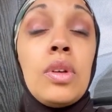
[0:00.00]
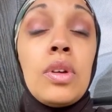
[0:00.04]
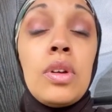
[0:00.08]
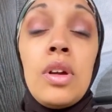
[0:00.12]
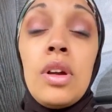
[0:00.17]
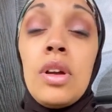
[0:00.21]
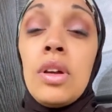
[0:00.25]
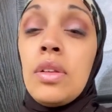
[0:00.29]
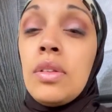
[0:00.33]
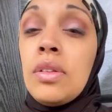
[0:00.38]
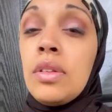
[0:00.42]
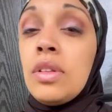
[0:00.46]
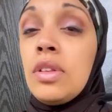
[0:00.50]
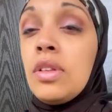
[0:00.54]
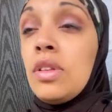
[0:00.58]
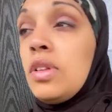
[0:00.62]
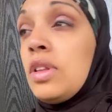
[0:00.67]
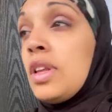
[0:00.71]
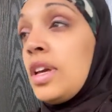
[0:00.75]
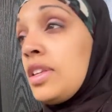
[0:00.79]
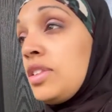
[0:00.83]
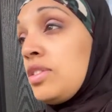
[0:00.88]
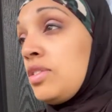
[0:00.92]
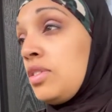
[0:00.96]
The little
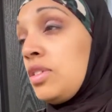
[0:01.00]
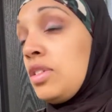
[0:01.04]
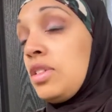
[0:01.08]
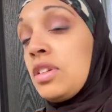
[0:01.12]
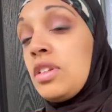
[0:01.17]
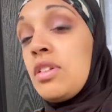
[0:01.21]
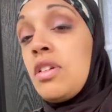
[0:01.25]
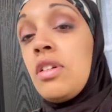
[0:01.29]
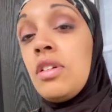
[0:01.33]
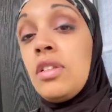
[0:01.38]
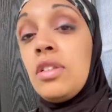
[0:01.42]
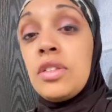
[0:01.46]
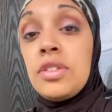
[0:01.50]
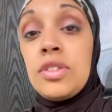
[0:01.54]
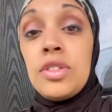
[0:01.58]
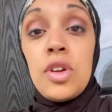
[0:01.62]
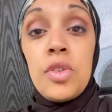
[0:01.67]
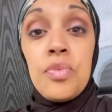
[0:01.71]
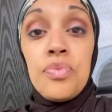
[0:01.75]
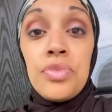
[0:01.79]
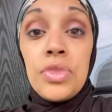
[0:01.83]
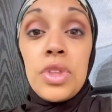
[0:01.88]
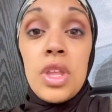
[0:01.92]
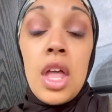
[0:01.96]
lights on the car.
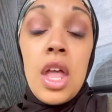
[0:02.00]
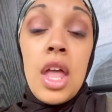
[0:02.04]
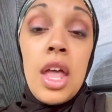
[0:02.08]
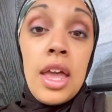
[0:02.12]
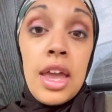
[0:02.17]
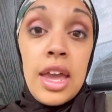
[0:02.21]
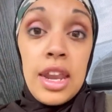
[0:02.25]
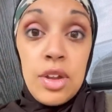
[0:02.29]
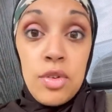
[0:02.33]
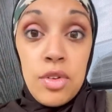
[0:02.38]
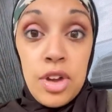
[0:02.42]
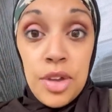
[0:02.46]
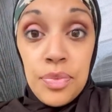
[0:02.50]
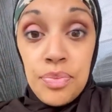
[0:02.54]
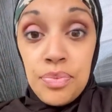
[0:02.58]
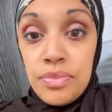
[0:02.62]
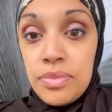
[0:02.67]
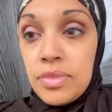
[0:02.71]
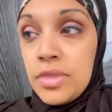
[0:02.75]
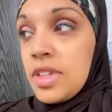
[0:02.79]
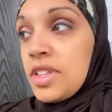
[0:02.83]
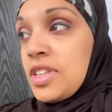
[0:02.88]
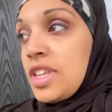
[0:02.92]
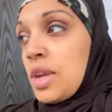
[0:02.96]
Anyway,
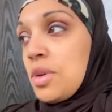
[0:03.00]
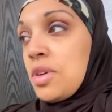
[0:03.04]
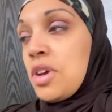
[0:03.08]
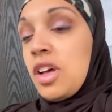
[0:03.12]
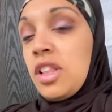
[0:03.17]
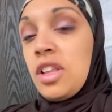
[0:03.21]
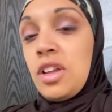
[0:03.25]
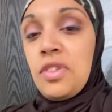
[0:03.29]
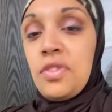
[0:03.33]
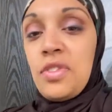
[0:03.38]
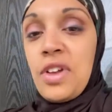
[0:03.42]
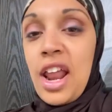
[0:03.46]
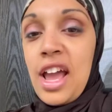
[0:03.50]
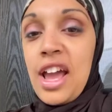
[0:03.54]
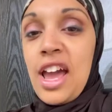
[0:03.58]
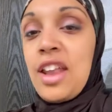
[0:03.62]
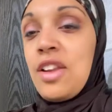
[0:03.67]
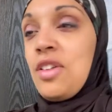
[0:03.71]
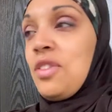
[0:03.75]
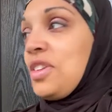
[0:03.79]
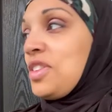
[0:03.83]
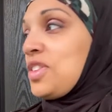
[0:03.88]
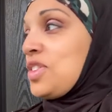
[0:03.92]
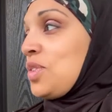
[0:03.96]
the same color when I got
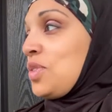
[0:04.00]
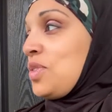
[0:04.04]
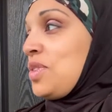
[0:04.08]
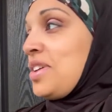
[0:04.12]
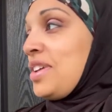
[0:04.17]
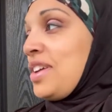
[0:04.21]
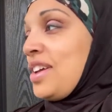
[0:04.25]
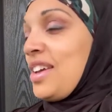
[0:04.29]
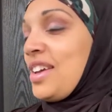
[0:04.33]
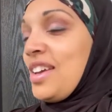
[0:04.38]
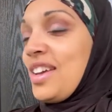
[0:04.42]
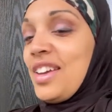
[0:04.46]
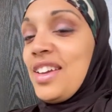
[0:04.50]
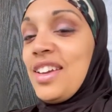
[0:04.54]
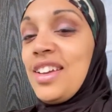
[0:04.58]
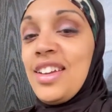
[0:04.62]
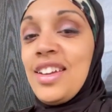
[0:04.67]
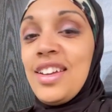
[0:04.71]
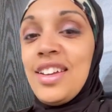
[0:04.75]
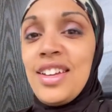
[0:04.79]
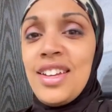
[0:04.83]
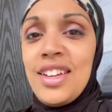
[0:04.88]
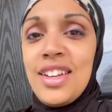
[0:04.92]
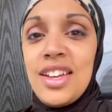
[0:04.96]
on
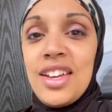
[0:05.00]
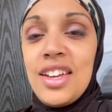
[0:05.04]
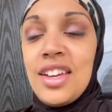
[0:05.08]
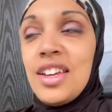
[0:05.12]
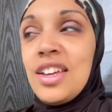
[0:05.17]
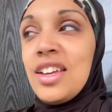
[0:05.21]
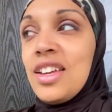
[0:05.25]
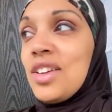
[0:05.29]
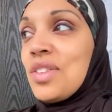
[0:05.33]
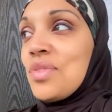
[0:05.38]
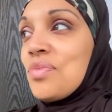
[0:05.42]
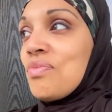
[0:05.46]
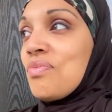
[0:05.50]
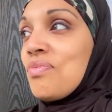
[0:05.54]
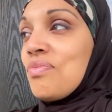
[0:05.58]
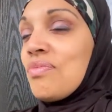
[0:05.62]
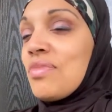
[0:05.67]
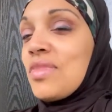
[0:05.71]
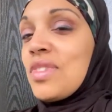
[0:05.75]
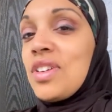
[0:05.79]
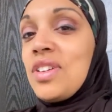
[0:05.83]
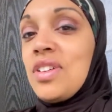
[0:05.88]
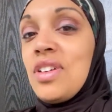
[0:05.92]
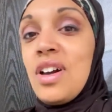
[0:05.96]

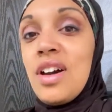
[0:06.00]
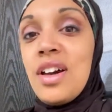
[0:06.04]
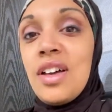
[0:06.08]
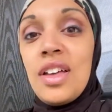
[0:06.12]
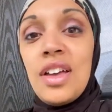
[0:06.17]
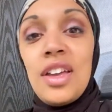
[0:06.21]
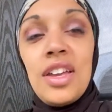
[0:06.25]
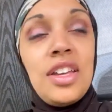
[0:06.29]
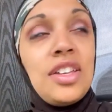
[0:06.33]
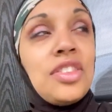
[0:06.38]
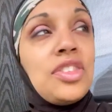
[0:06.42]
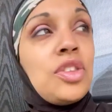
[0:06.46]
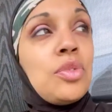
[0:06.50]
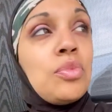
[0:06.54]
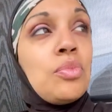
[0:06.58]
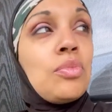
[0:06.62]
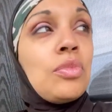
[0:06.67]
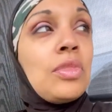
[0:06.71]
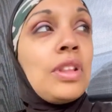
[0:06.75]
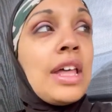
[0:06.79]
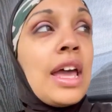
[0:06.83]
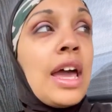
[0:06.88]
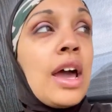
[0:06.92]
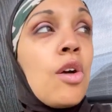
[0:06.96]
too. God, I hate
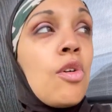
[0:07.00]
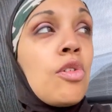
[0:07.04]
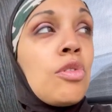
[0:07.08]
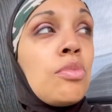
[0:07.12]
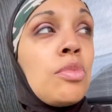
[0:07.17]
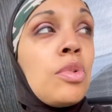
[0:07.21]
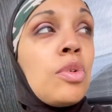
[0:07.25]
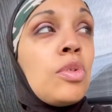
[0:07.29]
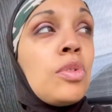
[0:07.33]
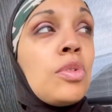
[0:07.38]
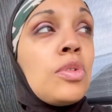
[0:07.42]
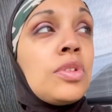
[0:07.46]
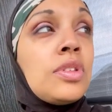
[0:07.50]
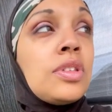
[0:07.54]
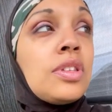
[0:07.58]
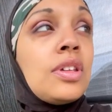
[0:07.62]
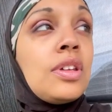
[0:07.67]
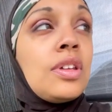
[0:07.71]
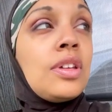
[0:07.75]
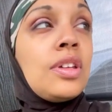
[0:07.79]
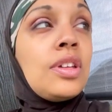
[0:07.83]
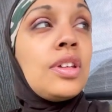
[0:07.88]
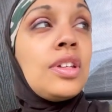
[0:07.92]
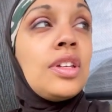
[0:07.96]
them loud motors.
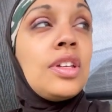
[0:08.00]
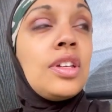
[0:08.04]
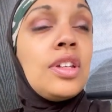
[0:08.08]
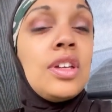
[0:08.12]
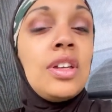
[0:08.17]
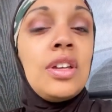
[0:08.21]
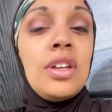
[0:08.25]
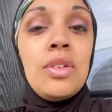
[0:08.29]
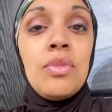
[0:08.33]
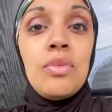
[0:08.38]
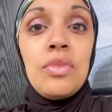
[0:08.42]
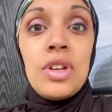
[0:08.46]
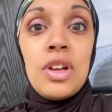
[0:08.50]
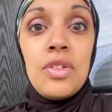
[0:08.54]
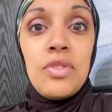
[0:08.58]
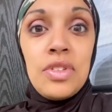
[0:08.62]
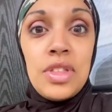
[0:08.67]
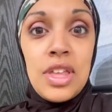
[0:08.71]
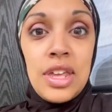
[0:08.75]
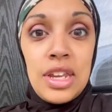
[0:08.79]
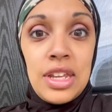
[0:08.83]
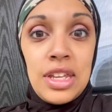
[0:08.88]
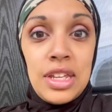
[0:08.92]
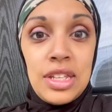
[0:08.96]
Whatever
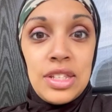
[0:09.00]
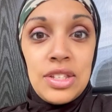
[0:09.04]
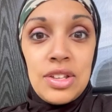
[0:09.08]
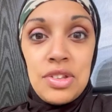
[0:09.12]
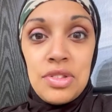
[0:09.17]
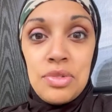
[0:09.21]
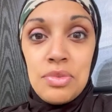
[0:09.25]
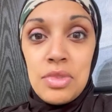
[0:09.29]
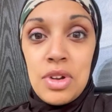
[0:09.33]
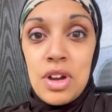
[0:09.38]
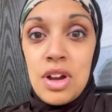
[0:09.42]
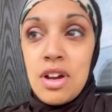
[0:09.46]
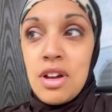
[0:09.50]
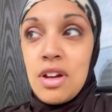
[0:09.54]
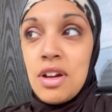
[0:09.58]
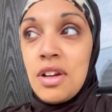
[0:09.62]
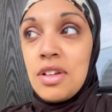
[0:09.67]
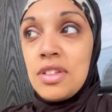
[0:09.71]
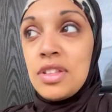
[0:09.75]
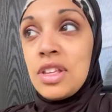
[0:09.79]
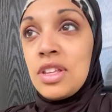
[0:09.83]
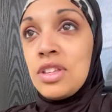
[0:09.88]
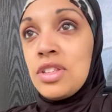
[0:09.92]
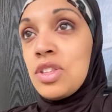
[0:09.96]
that is on the
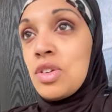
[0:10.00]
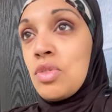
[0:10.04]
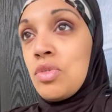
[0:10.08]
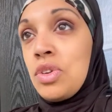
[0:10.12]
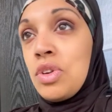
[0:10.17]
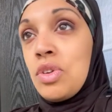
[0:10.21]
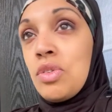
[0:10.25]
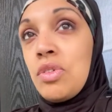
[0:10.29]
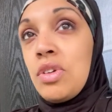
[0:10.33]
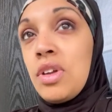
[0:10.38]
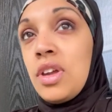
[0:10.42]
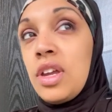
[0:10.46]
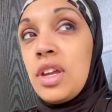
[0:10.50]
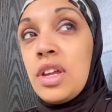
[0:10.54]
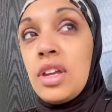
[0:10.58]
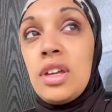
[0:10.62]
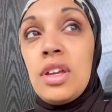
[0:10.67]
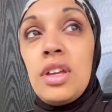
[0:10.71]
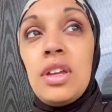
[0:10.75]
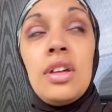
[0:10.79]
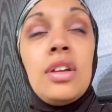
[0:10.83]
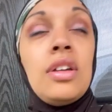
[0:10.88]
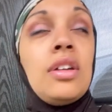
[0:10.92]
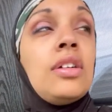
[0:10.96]
cars, that's so annoying.
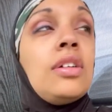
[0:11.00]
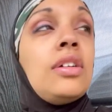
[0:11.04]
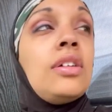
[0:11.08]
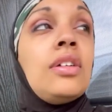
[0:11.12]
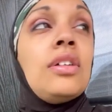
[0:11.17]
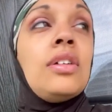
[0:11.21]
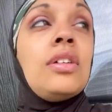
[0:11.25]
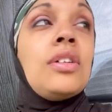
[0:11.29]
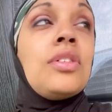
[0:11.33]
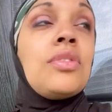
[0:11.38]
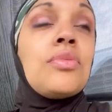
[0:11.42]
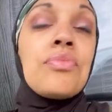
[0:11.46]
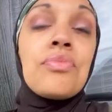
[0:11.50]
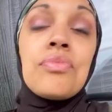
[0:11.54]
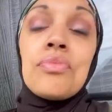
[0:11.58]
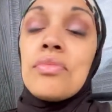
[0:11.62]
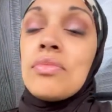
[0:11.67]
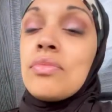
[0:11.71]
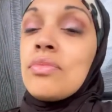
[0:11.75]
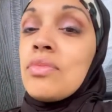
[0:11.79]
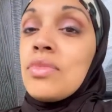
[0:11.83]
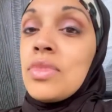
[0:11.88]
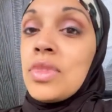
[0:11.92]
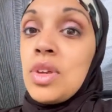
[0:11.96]

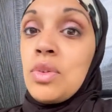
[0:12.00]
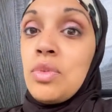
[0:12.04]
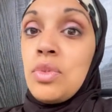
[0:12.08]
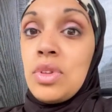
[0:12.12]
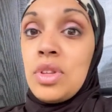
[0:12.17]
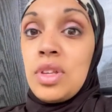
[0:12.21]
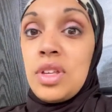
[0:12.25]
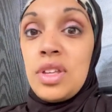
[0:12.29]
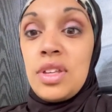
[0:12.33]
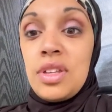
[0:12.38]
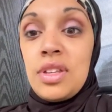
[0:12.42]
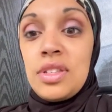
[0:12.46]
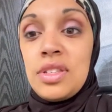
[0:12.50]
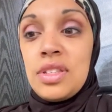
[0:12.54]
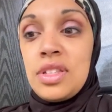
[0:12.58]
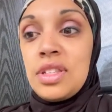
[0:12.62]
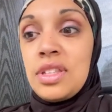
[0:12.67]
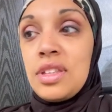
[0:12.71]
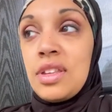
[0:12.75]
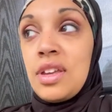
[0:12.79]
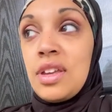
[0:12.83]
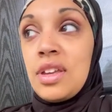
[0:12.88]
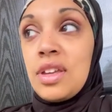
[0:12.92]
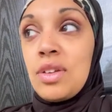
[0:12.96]
It really is.
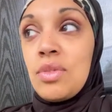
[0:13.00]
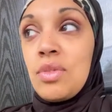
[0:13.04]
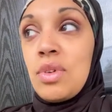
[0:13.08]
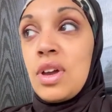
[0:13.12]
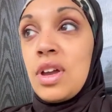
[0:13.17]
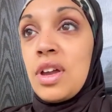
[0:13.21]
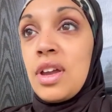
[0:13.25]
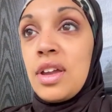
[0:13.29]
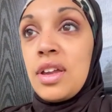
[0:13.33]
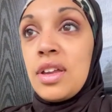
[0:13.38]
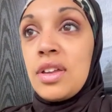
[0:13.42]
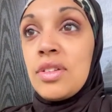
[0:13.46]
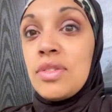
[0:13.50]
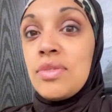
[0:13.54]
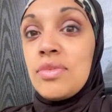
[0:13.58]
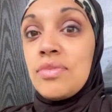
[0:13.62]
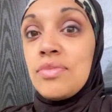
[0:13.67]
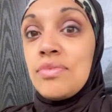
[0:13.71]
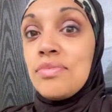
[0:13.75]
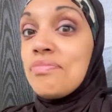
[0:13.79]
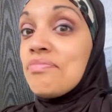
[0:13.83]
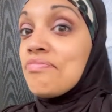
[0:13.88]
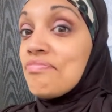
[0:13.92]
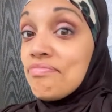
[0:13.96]
It's like, why?
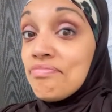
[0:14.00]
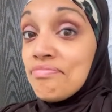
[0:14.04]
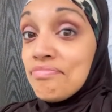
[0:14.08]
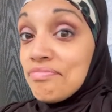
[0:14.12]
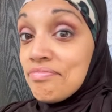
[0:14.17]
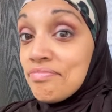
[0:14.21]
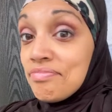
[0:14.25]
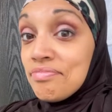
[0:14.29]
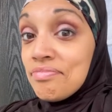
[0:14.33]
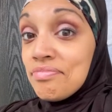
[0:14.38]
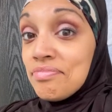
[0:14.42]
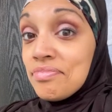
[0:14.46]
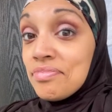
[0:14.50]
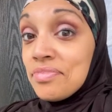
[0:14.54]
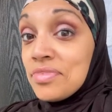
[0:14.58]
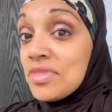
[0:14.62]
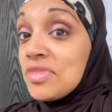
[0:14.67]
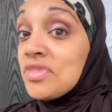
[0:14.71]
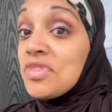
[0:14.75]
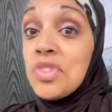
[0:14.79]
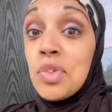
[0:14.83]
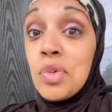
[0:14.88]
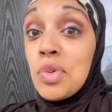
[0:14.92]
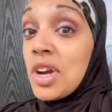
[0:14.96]

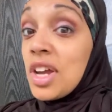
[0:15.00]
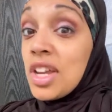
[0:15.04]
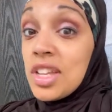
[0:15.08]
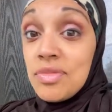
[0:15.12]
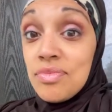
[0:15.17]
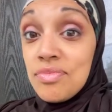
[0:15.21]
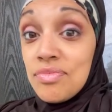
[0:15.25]
For what?